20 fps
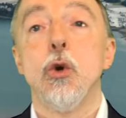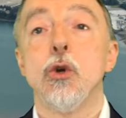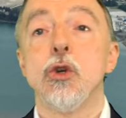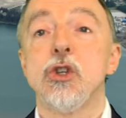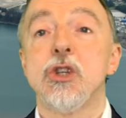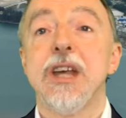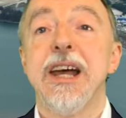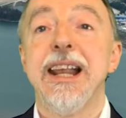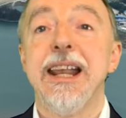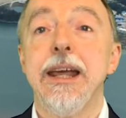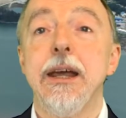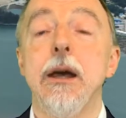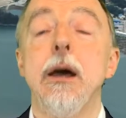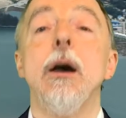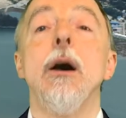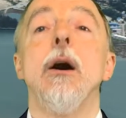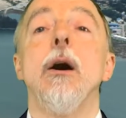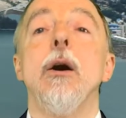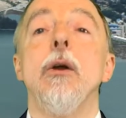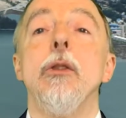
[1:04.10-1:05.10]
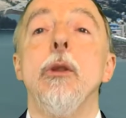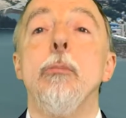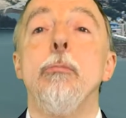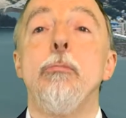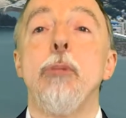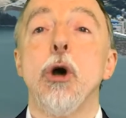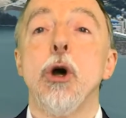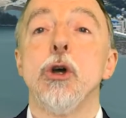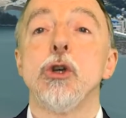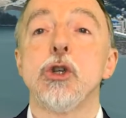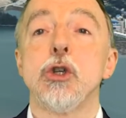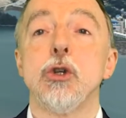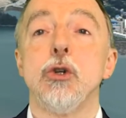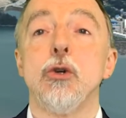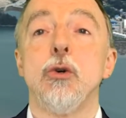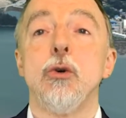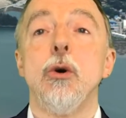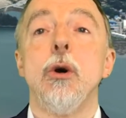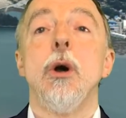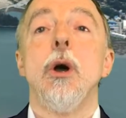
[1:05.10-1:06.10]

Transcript: selling the personal